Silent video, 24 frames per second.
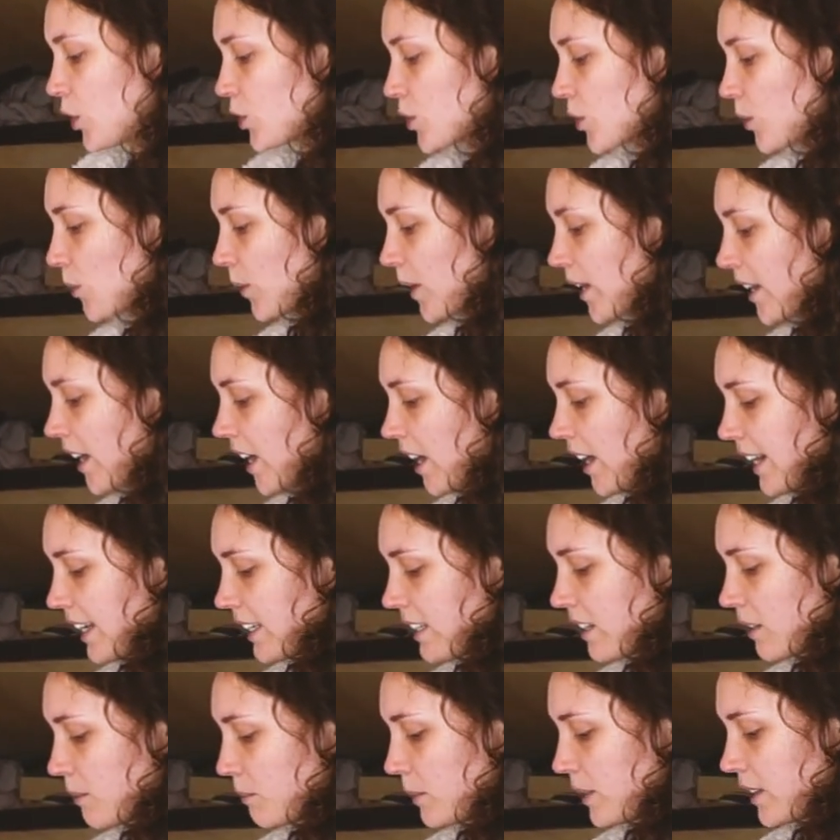so I
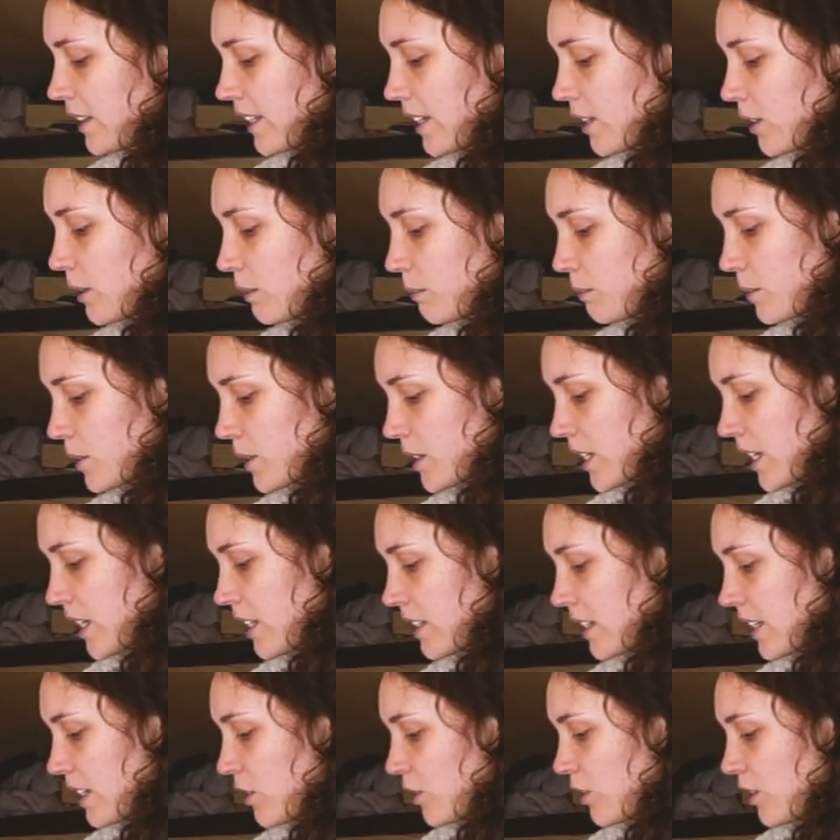hide them in there and
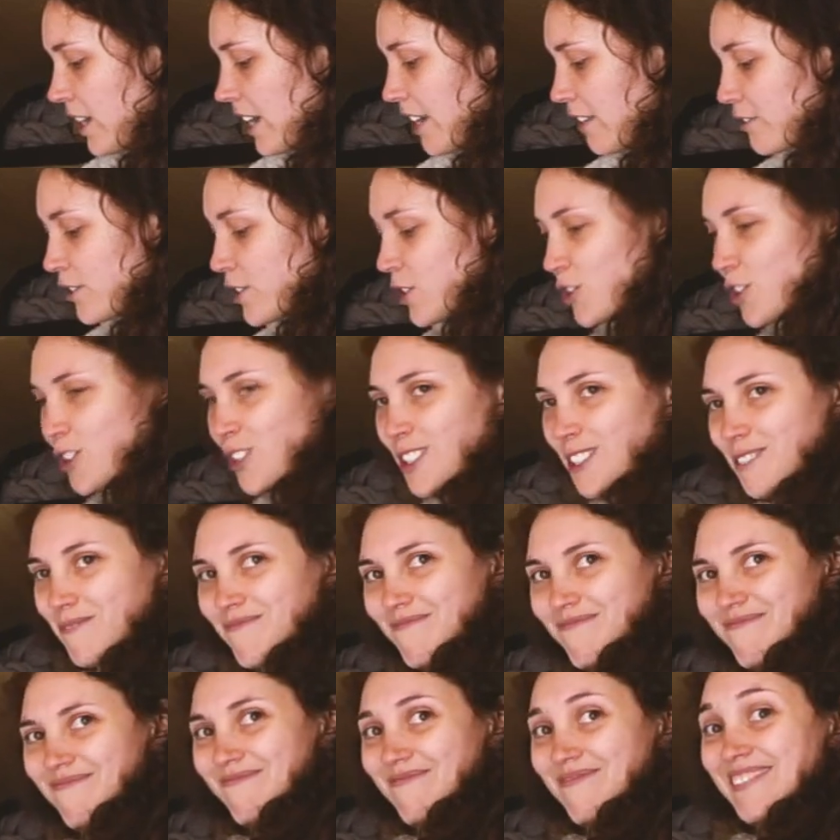pretend I don't have to do them
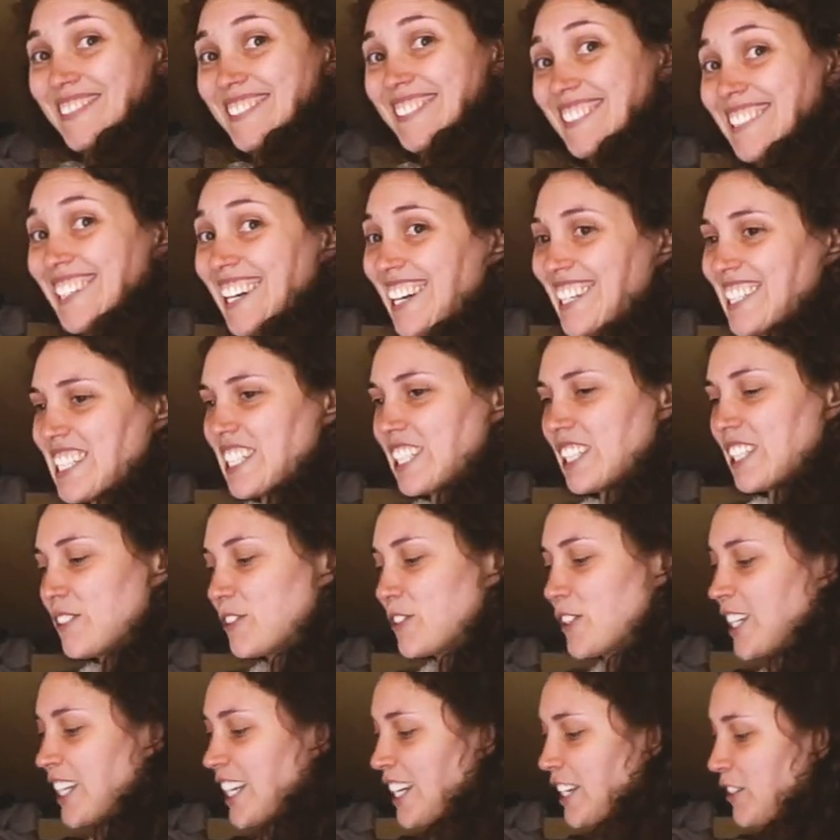until I
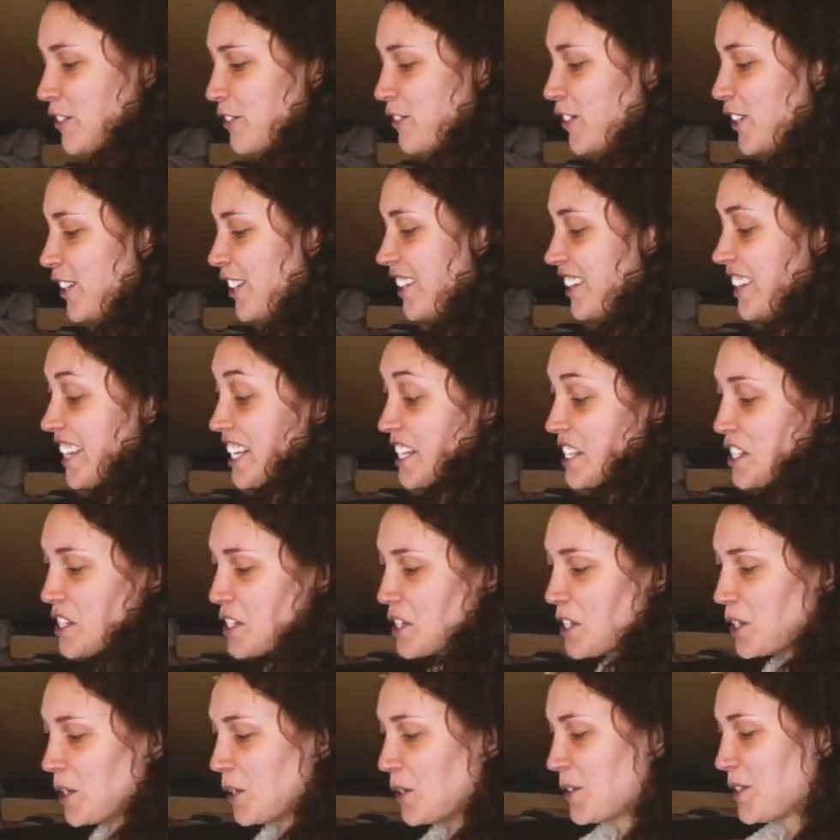run out of things
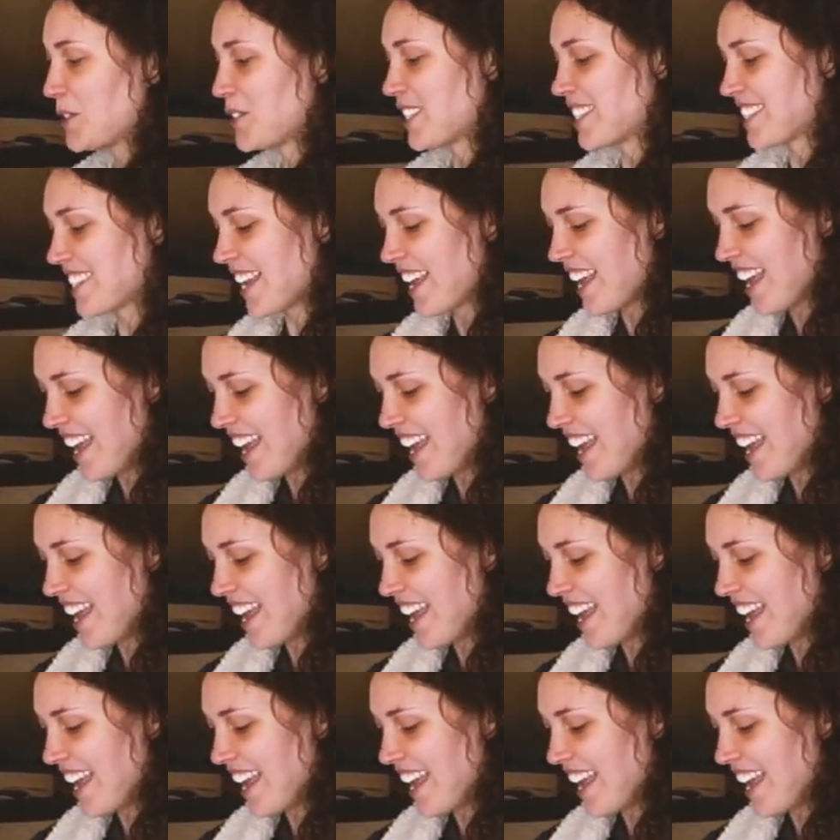to use.